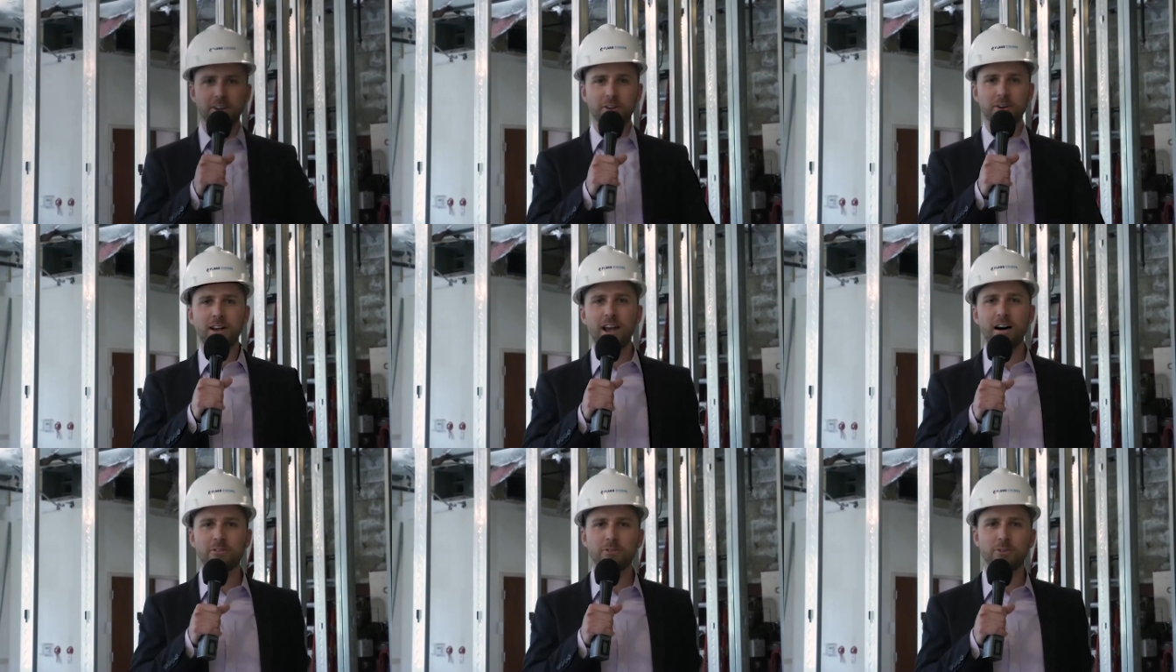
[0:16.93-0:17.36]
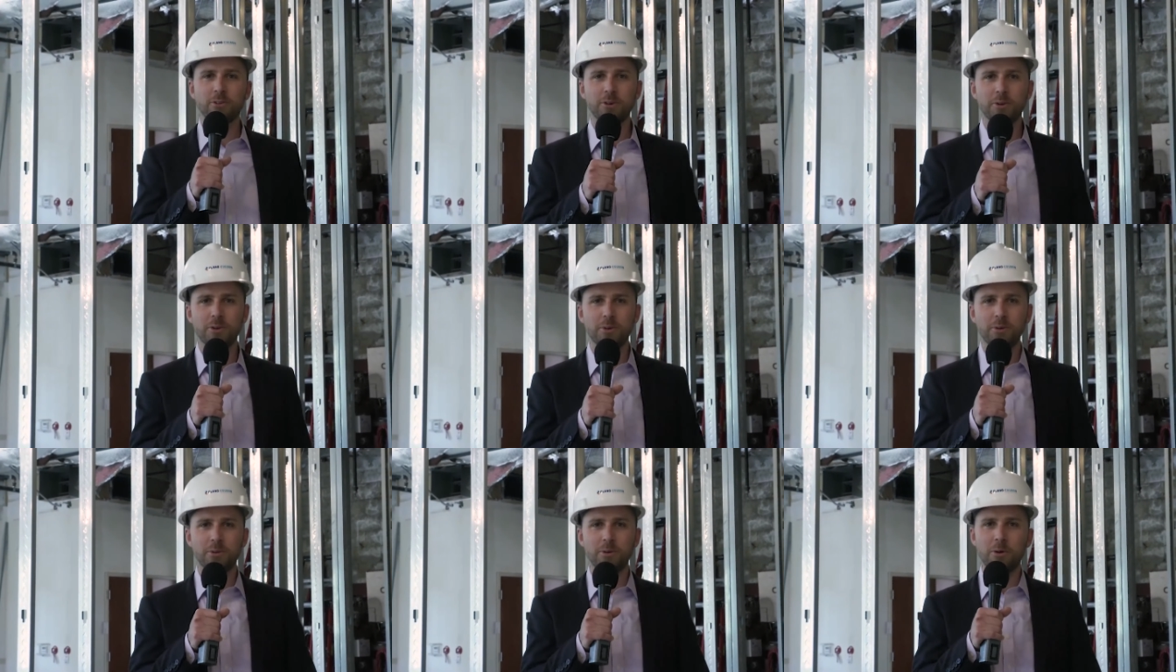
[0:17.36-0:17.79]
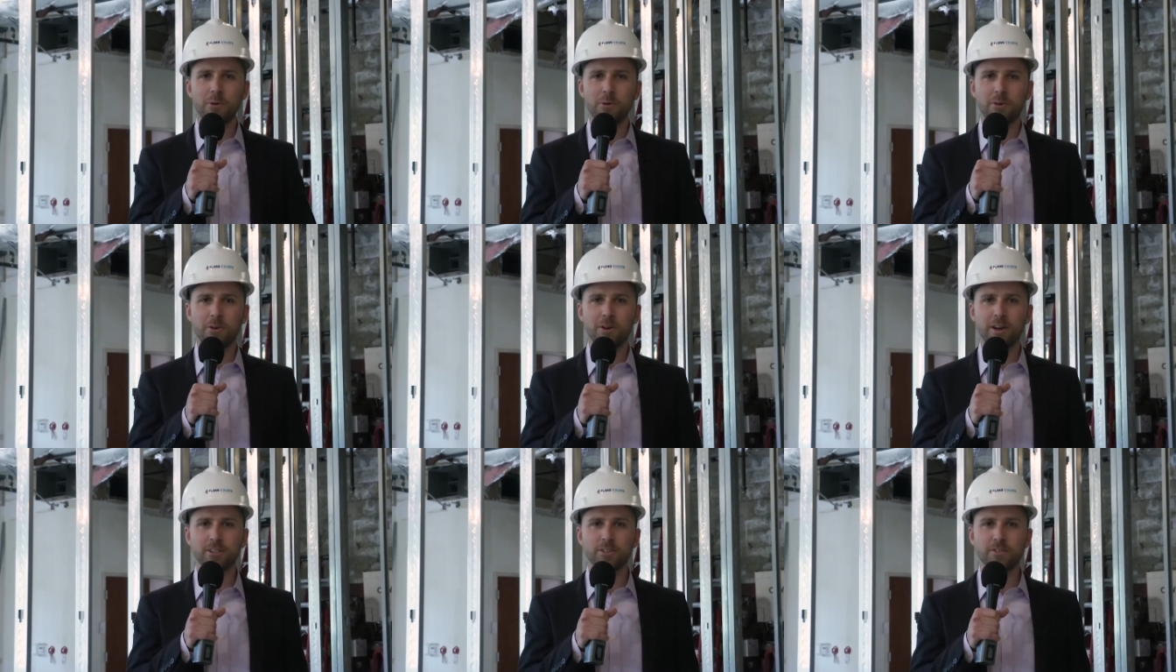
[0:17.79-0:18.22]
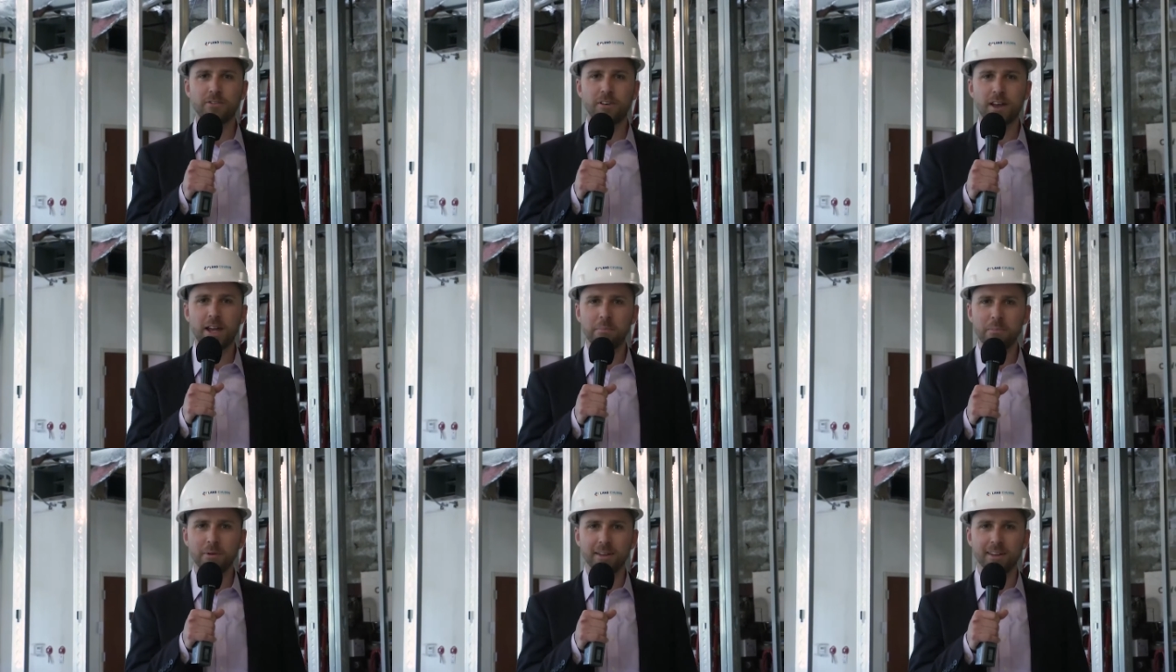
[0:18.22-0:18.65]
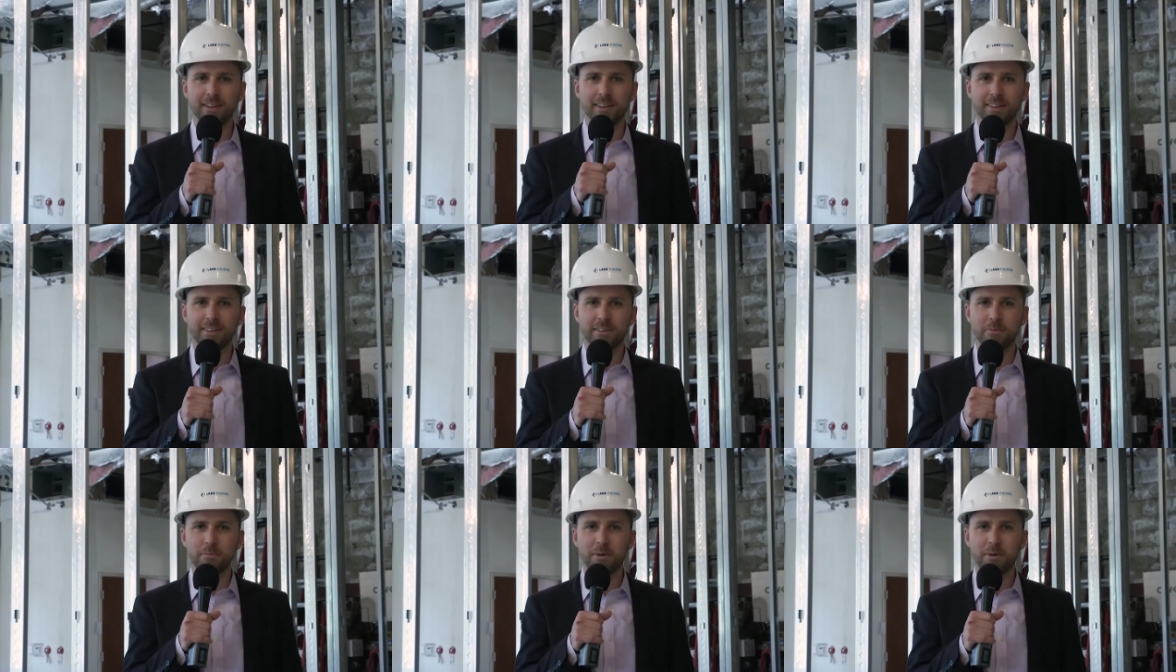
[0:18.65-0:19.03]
good afternoon, Oak Crest family.